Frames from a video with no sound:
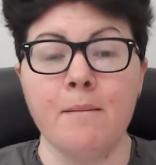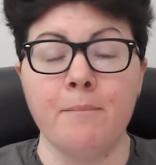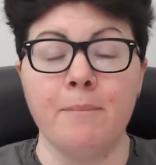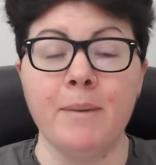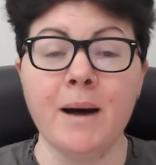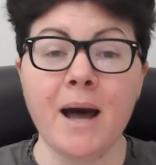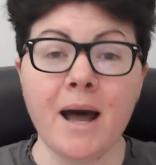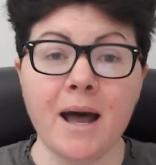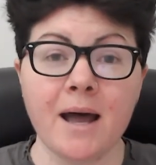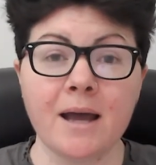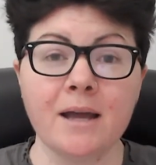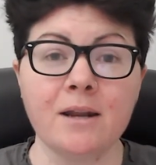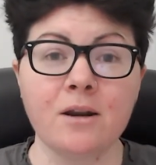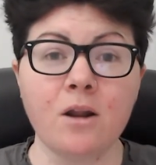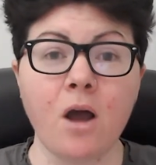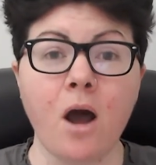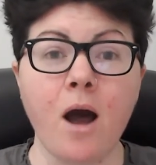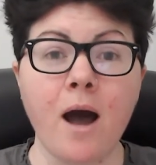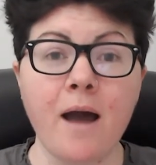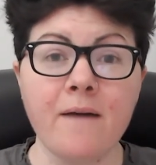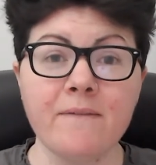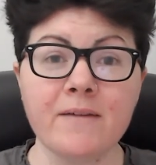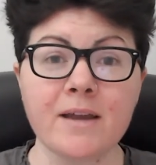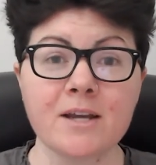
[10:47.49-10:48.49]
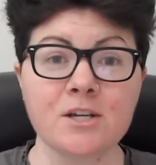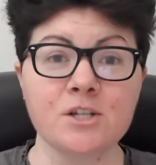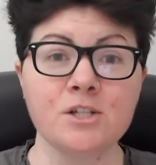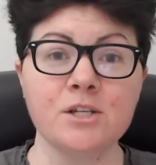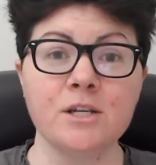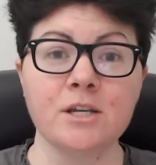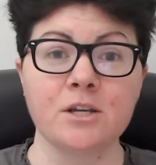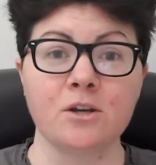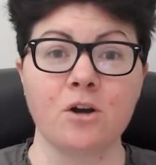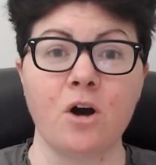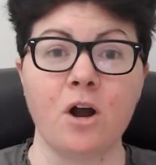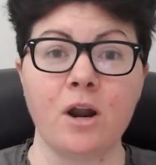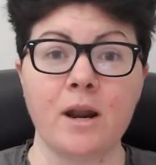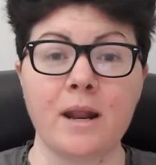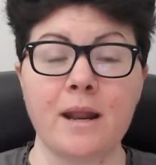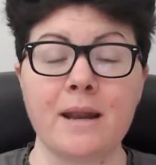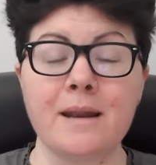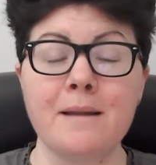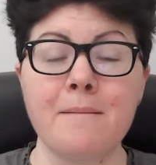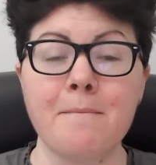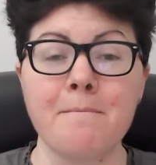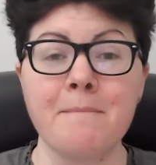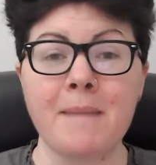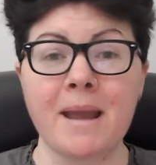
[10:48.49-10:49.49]
But I've actually got
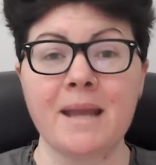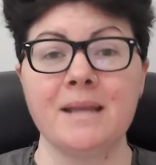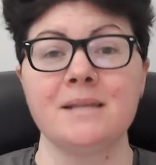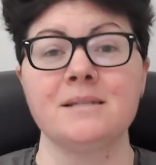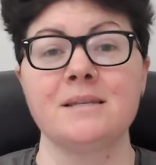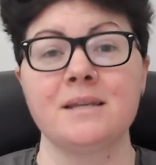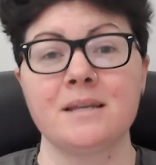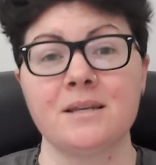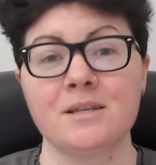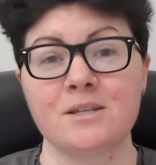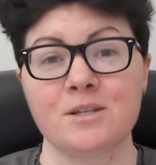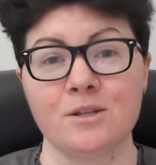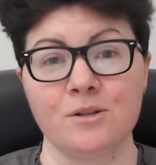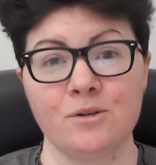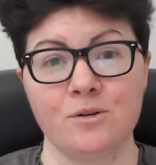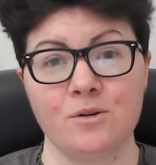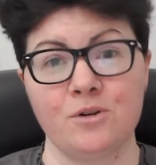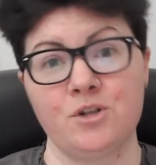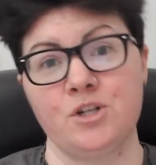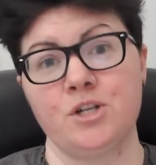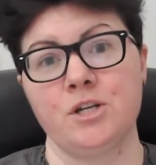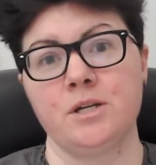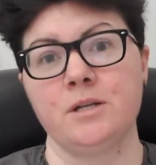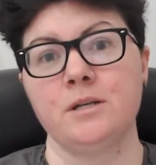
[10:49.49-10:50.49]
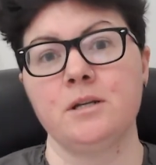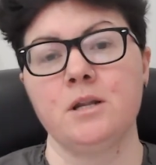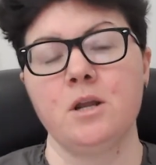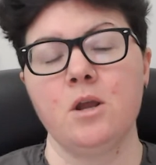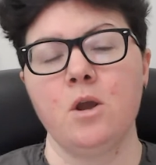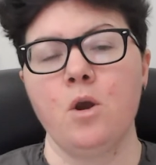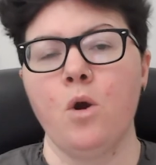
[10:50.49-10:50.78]
an amazing solution.